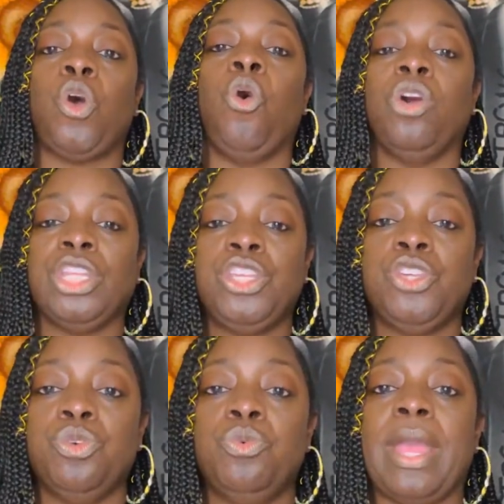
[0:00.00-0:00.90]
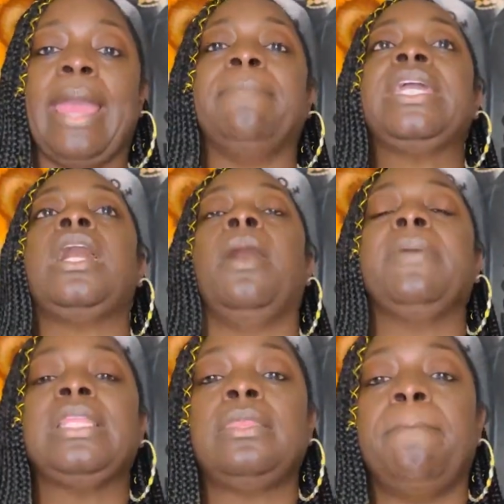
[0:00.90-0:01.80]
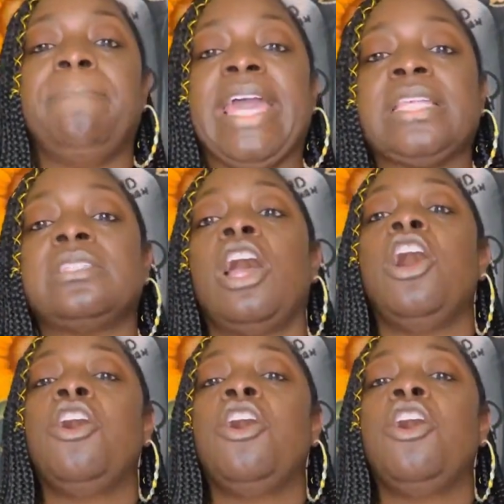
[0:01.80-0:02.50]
on you and becoming the best